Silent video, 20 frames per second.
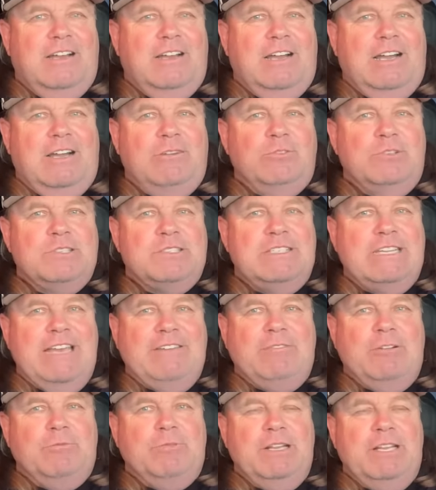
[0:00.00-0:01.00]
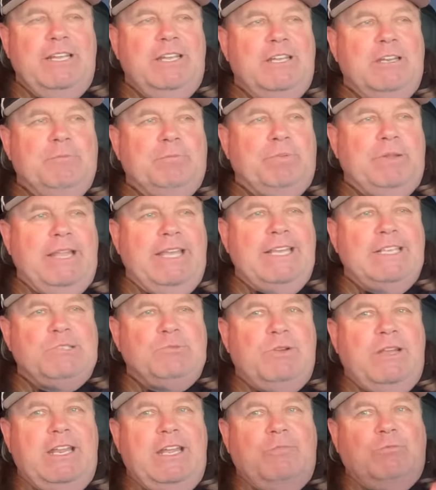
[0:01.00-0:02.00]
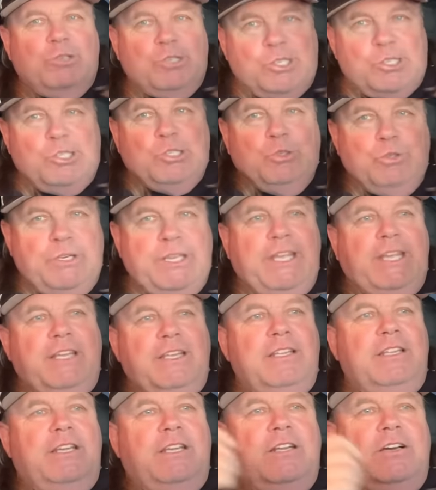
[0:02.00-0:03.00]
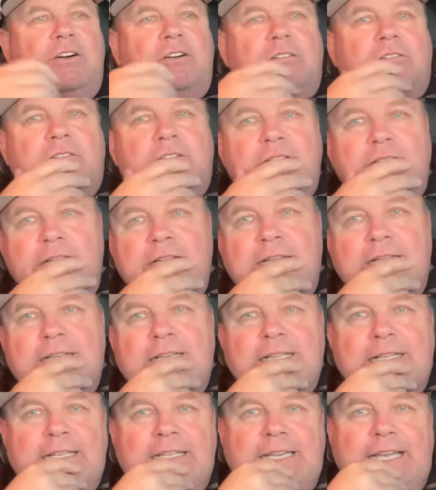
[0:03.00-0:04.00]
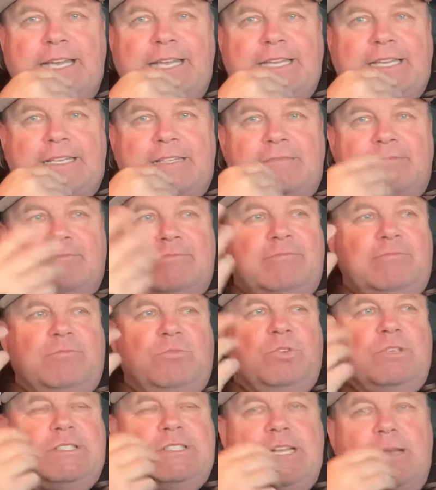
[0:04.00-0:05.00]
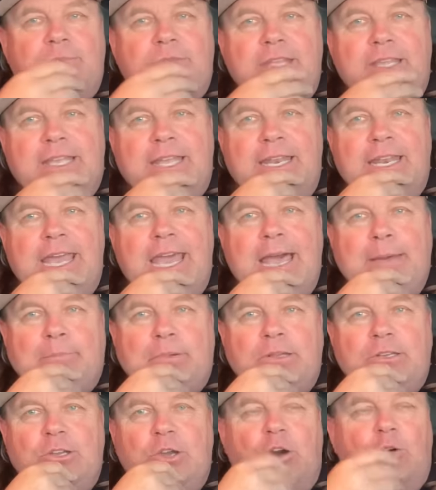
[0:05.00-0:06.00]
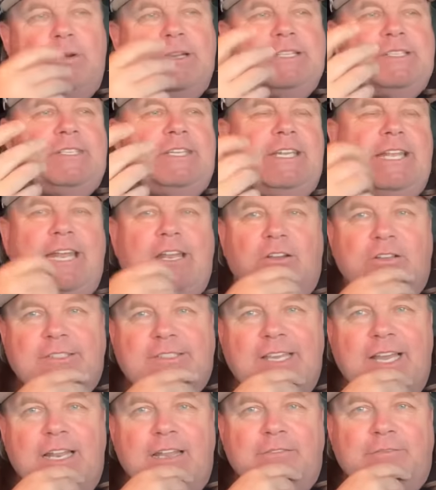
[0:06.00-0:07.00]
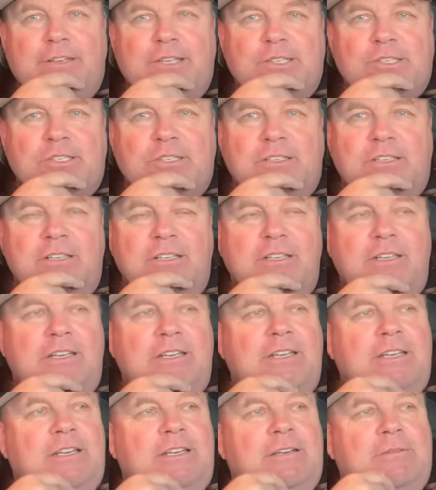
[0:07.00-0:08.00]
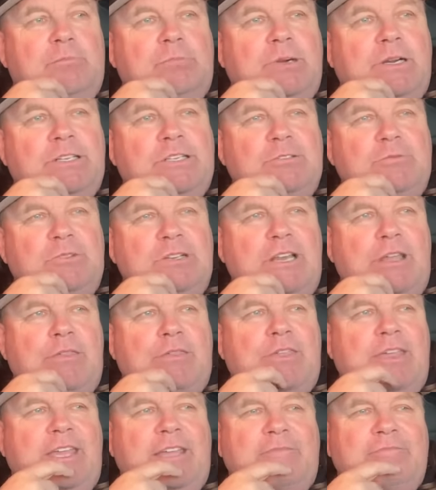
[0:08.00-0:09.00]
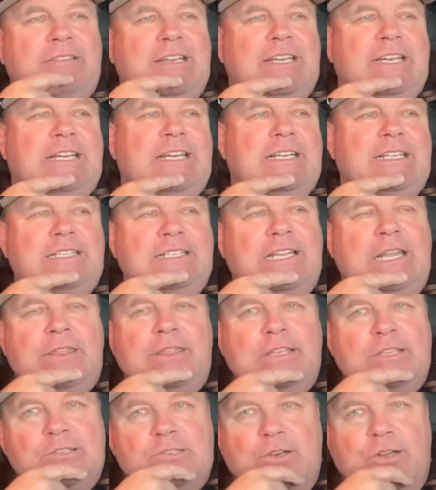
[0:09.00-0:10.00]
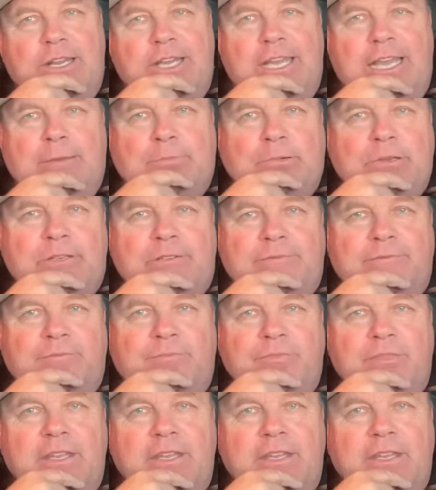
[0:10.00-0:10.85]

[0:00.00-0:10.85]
I was never really in a place where they were shooting, you know, like where something can happen. You always see that on television, but you really think, nah, nothing is going to happen.